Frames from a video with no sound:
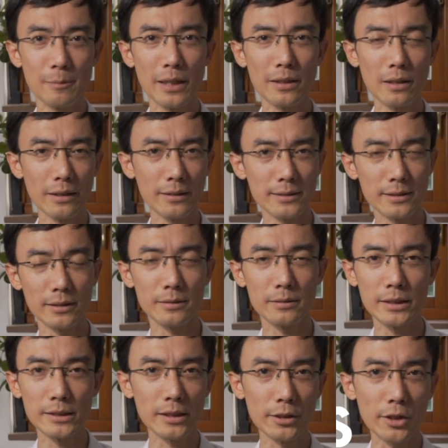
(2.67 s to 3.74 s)
but
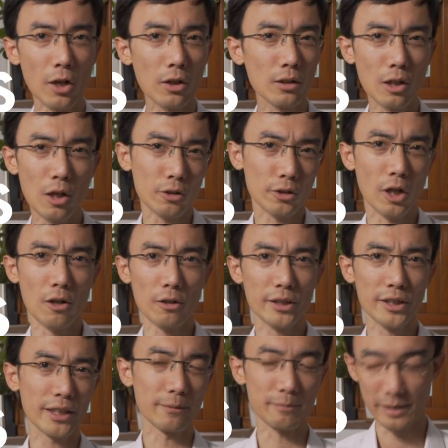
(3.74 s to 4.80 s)
it's a Log Talk
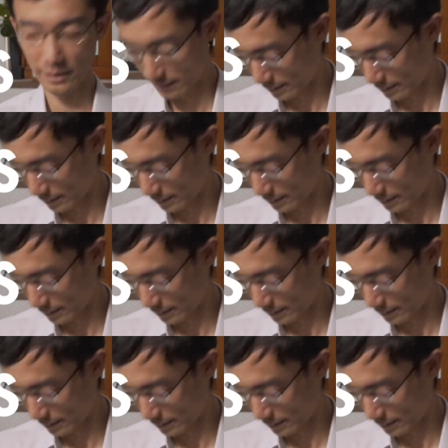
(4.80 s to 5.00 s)
tips.